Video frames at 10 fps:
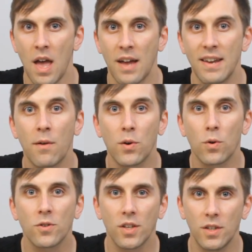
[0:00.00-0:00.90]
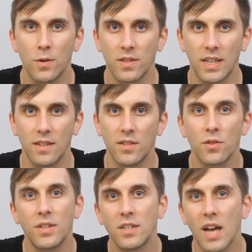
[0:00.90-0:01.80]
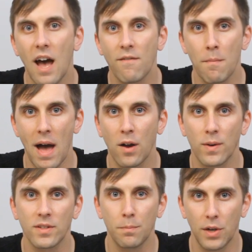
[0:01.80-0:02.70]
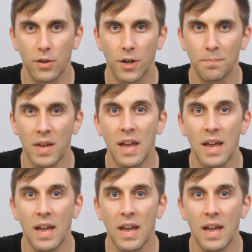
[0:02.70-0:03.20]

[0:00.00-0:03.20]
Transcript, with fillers: Now, in order to use these, you'll need to have a macOS computer,